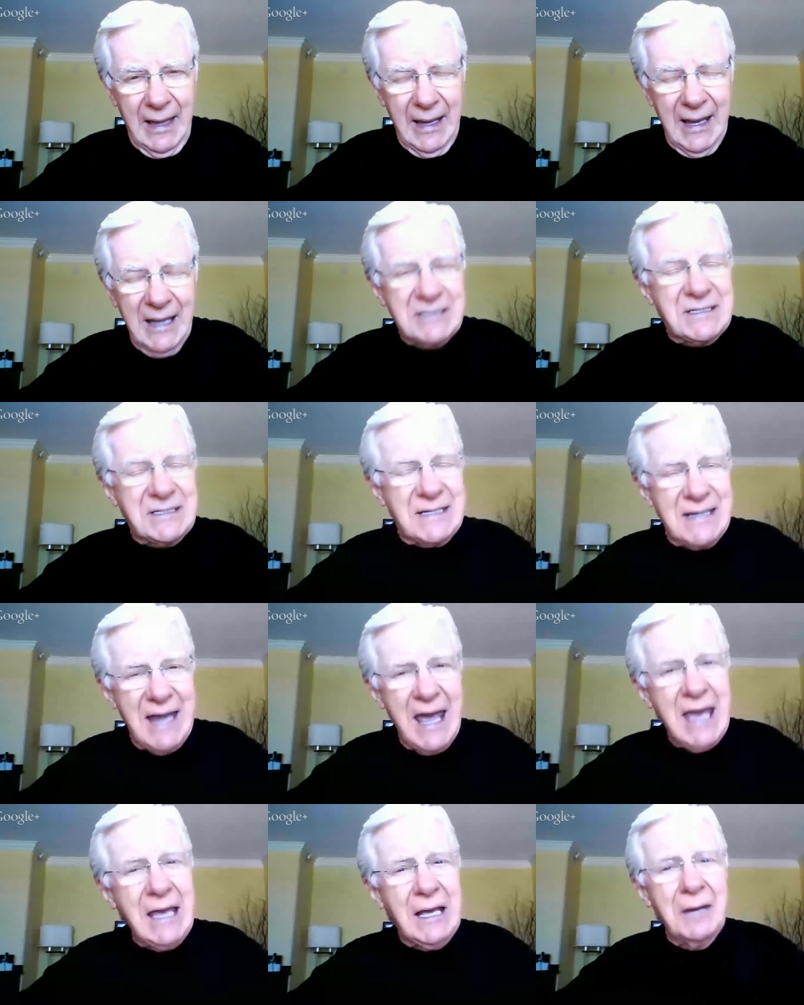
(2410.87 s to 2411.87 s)
It's
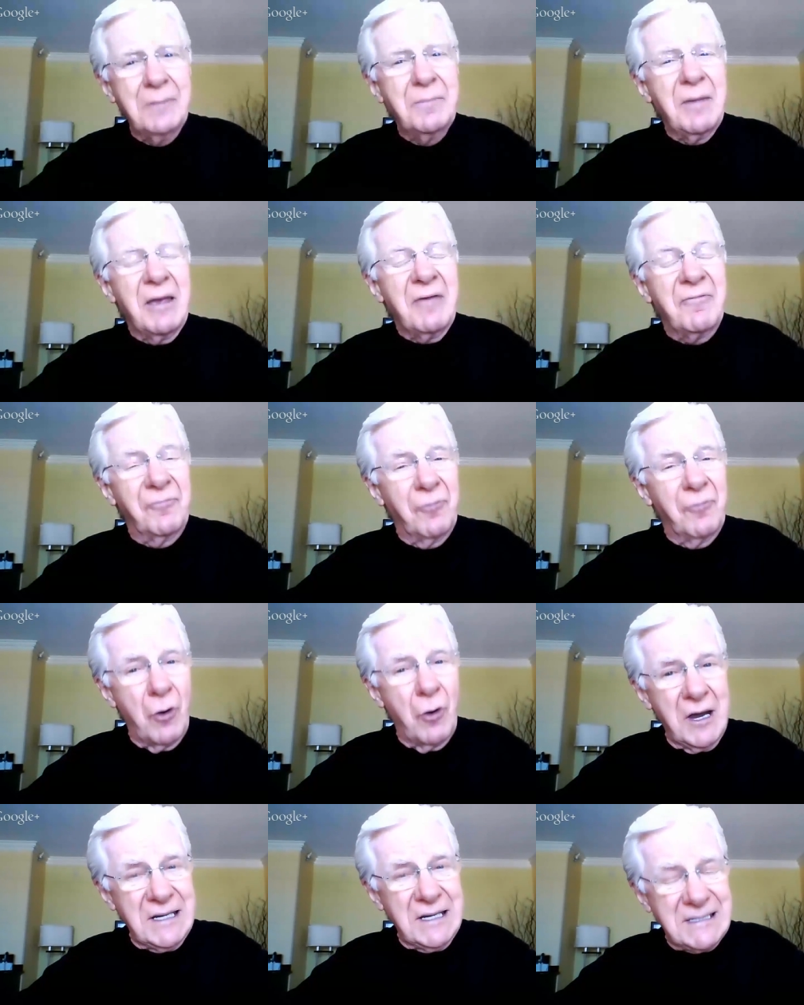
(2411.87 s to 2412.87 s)
taken me 46
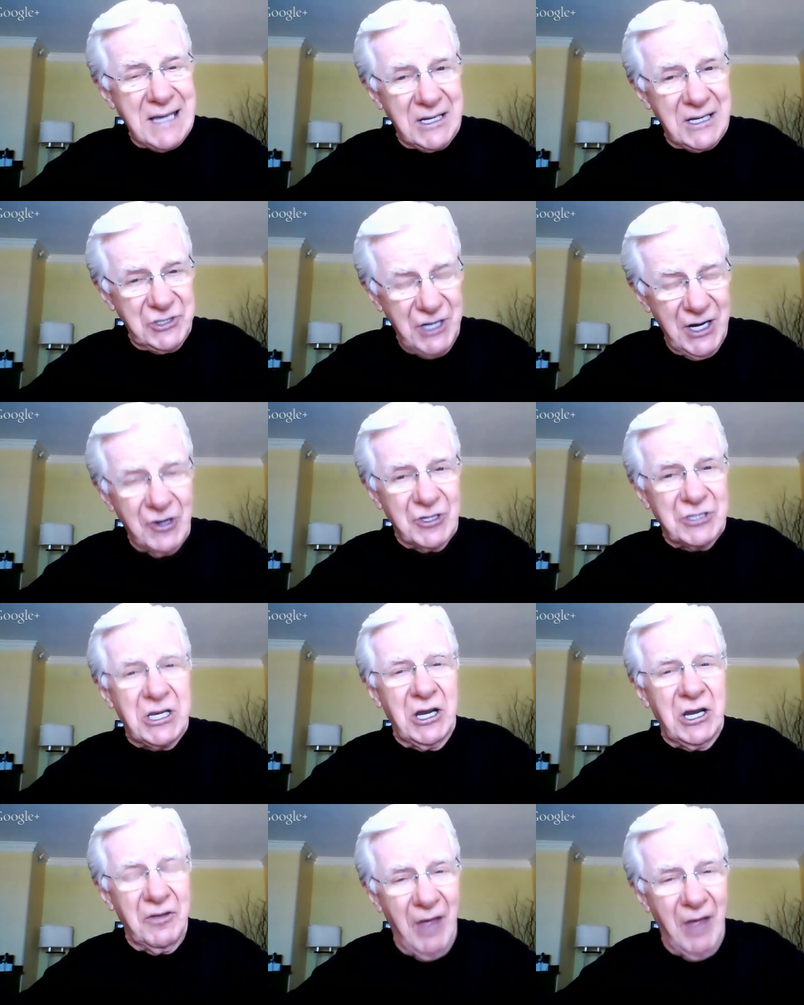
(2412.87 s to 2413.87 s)
years to develop
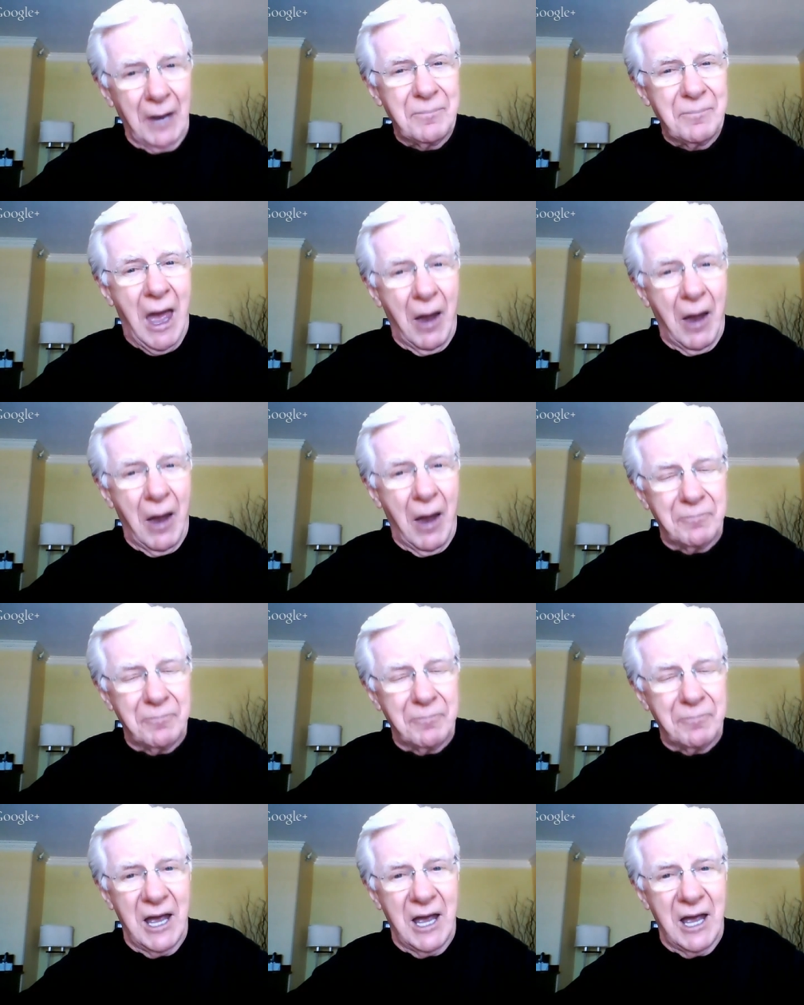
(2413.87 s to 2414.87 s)
that reputation
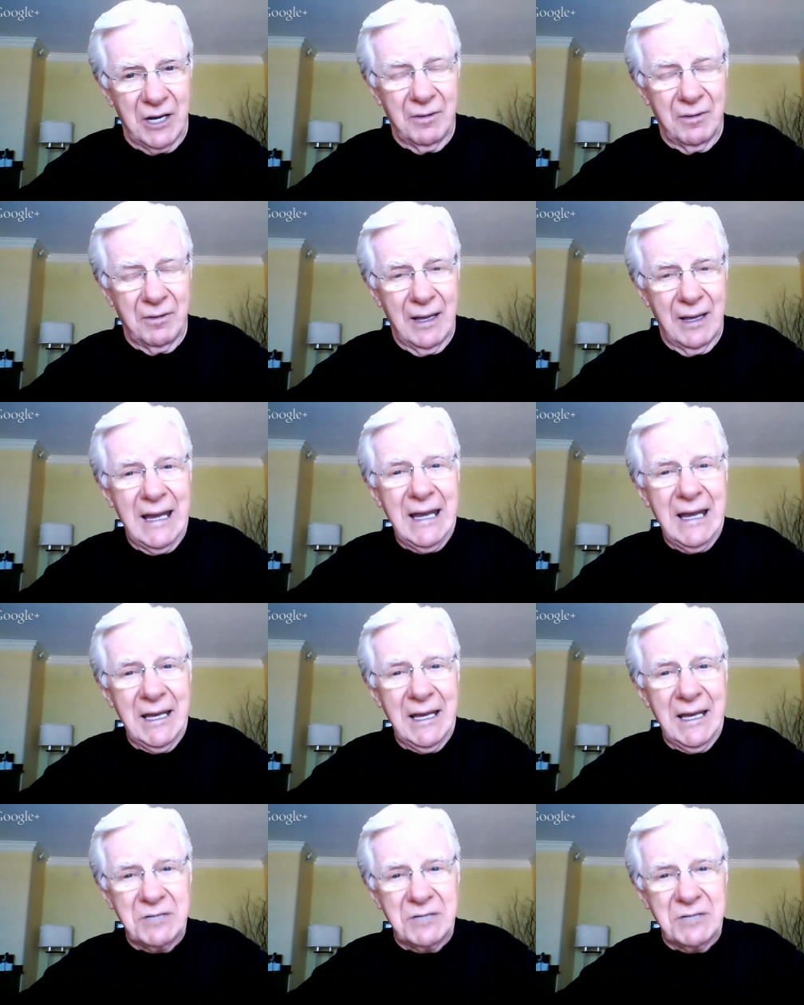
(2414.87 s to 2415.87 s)
in this
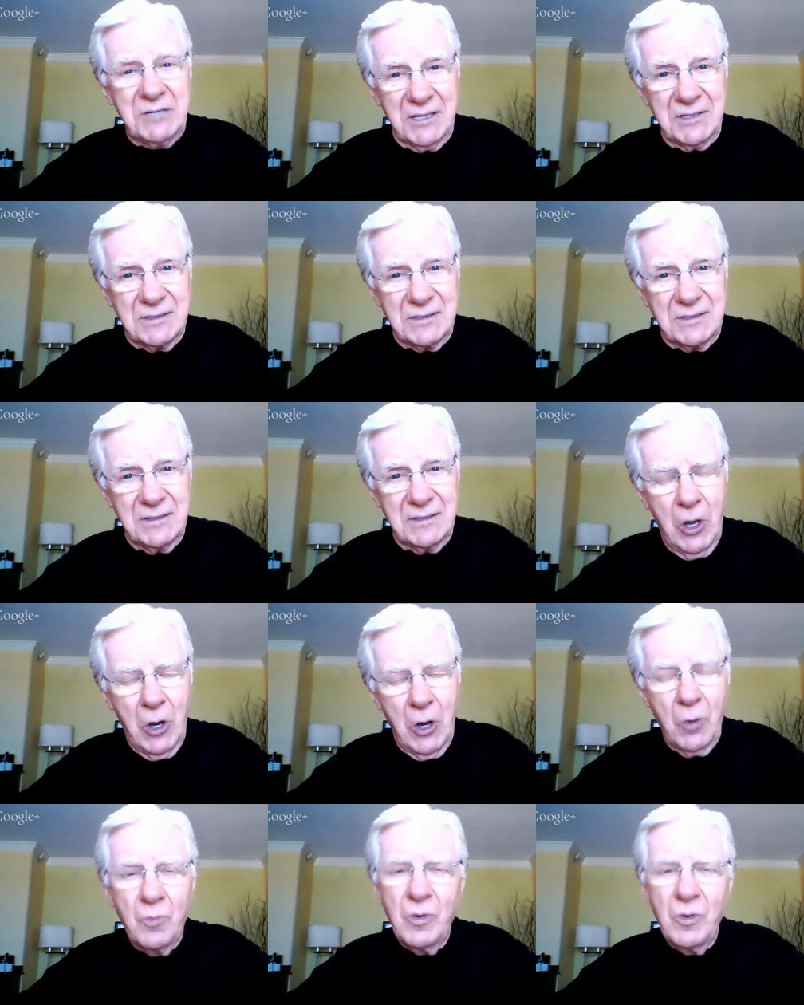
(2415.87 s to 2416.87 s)
business. We're in
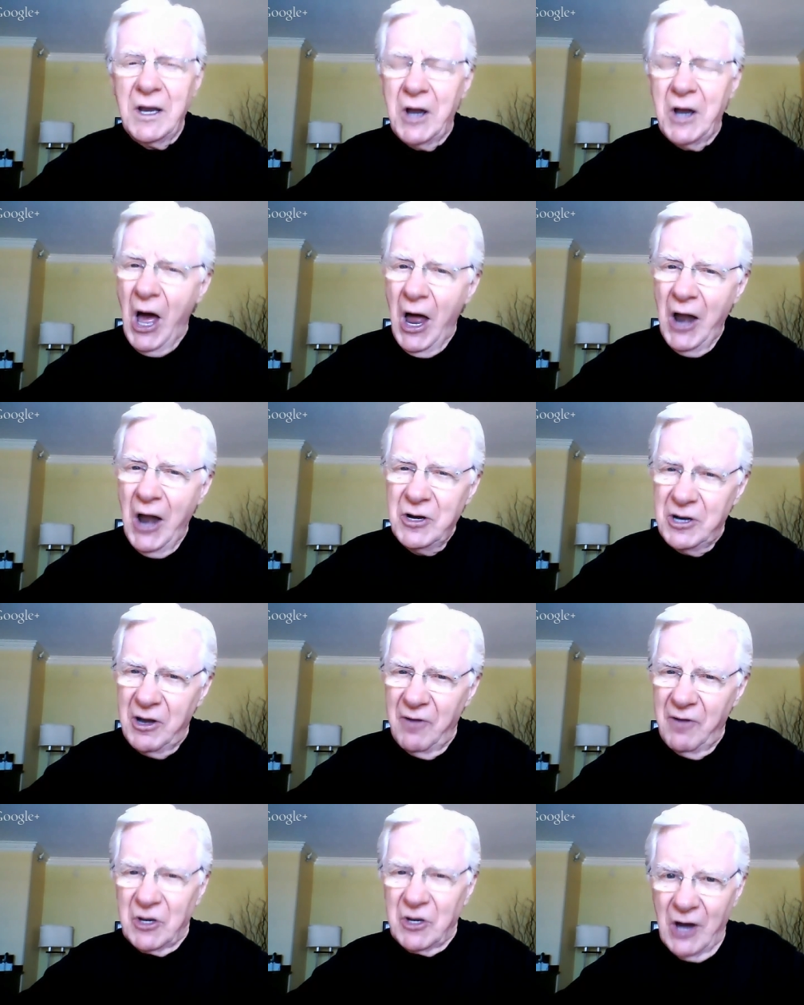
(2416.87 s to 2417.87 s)
100 different
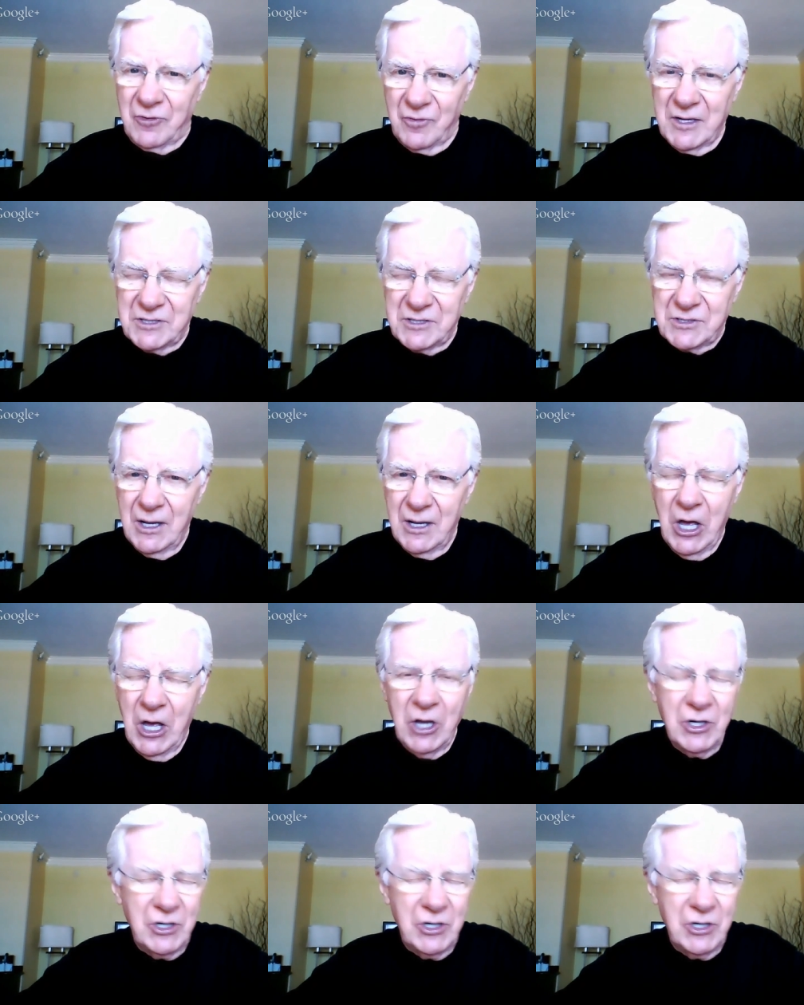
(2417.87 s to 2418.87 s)
countries. Do you
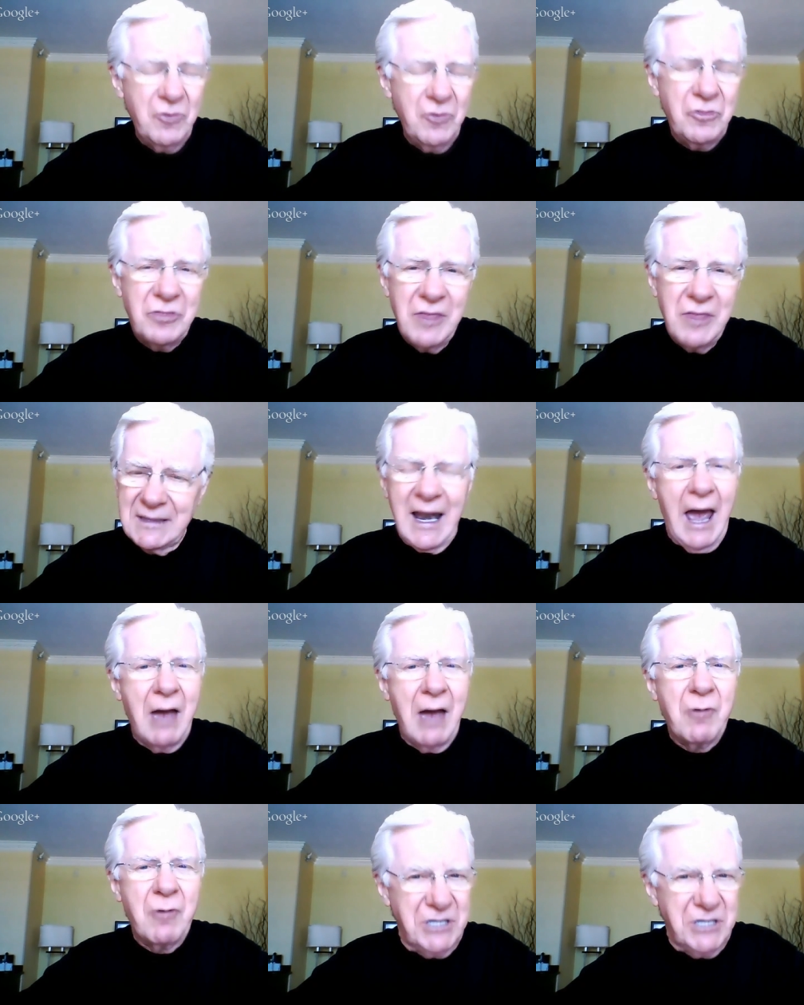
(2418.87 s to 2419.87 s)
think that I would
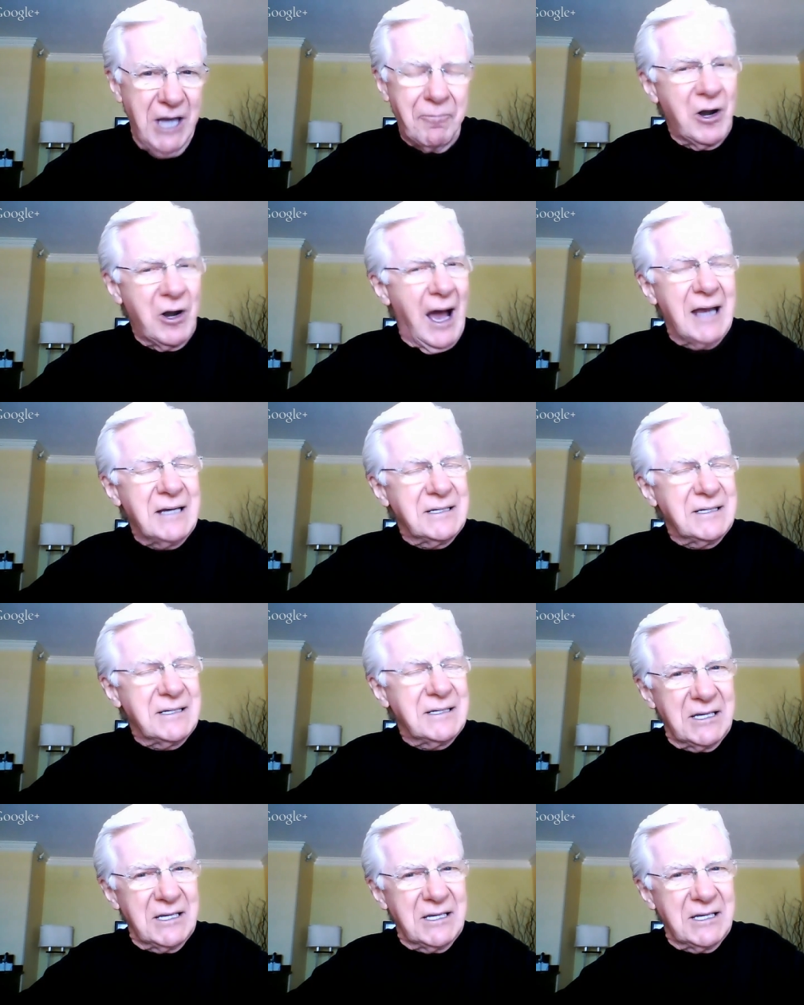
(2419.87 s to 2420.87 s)
jeopardize this
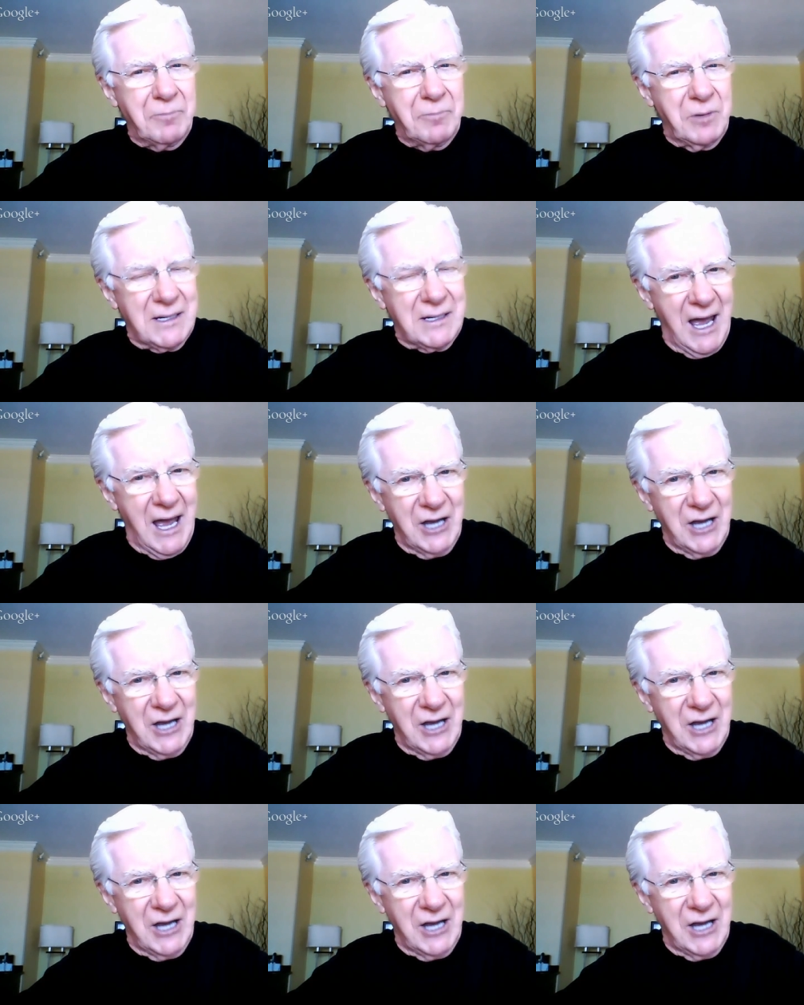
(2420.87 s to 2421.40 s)
reputation